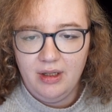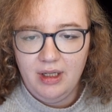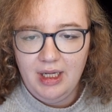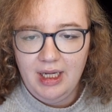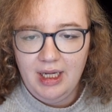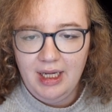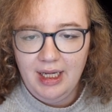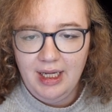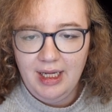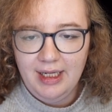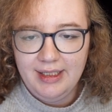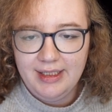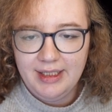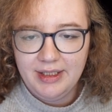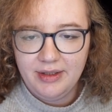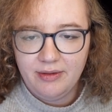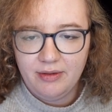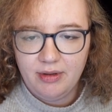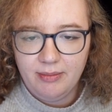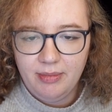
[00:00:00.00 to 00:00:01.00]
I did
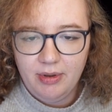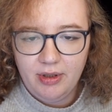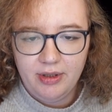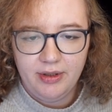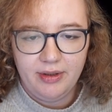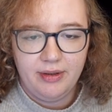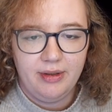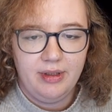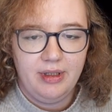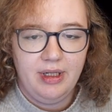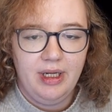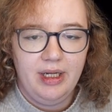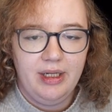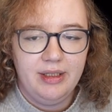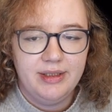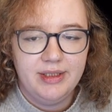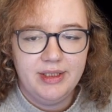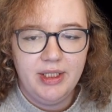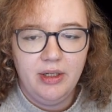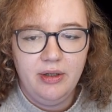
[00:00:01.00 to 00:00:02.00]
the wrong pot.
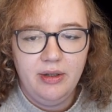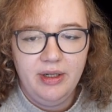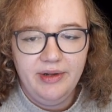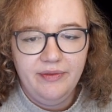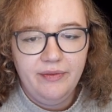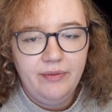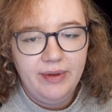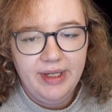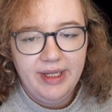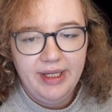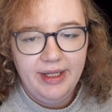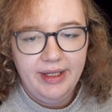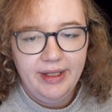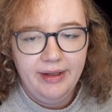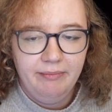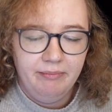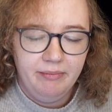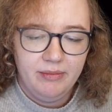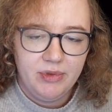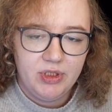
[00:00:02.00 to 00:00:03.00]
So if
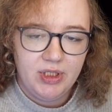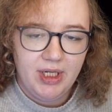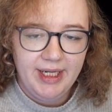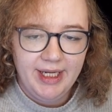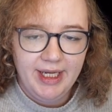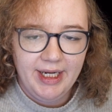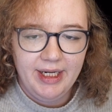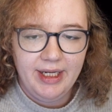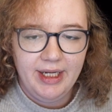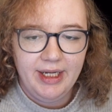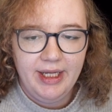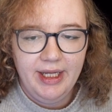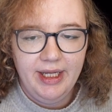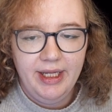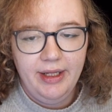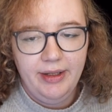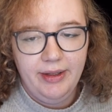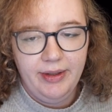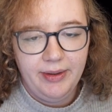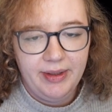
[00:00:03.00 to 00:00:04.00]
we try getting a
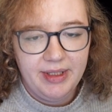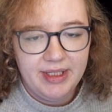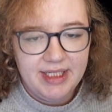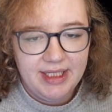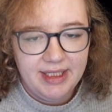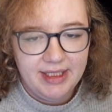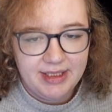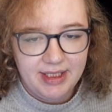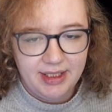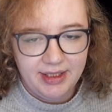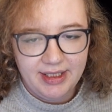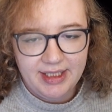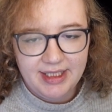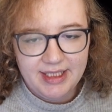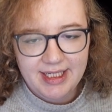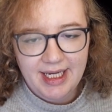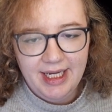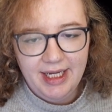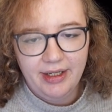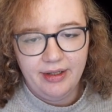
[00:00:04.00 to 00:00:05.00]
key, you can see there's nothing
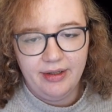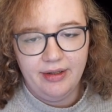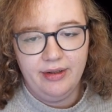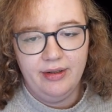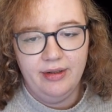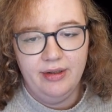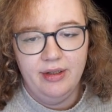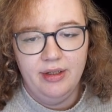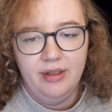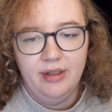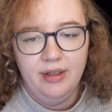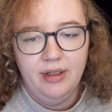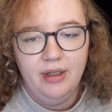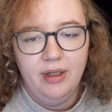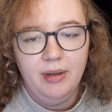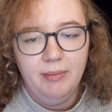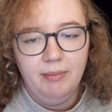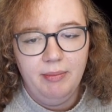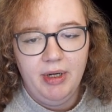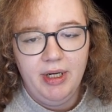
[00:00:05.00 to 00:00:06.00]
set.
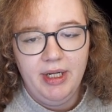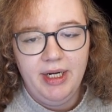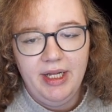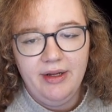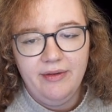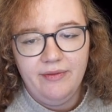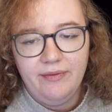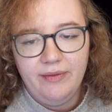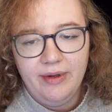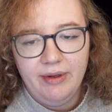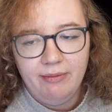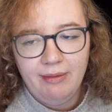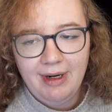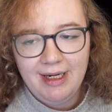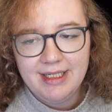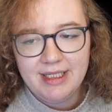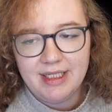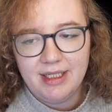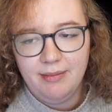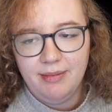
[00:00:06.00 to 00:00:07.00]
But if we
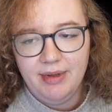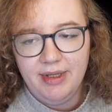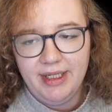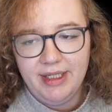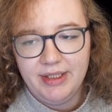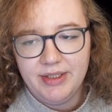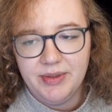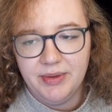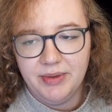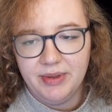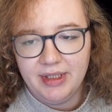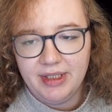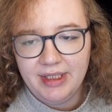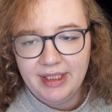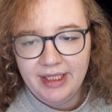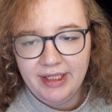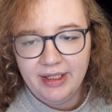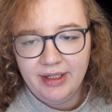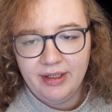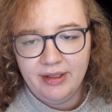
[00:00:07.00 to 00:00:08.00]
write something to the
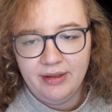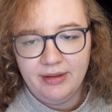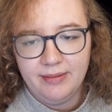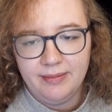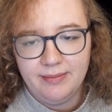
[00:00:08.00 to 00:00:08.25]
leader,